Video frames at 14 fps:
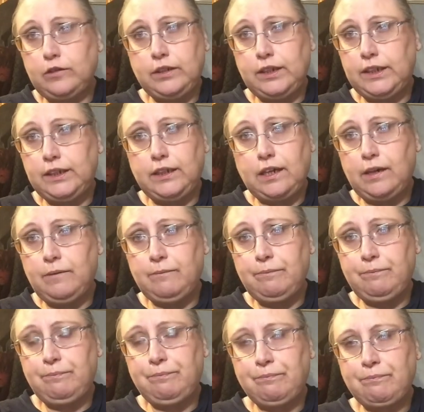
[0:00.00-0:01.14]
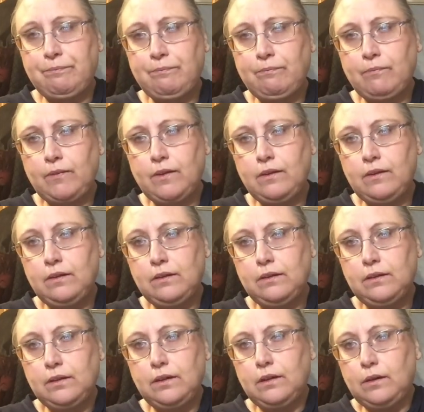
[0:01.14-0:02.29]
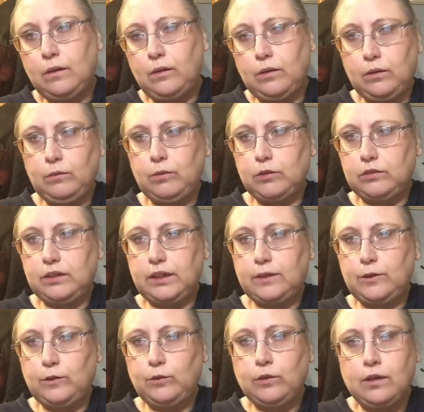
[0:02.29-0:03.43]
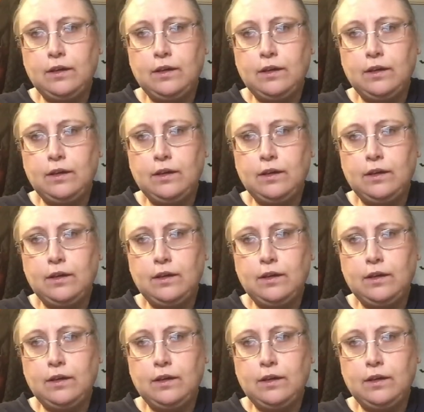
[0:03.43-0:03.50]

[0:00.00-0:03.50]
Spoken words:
the what's it called?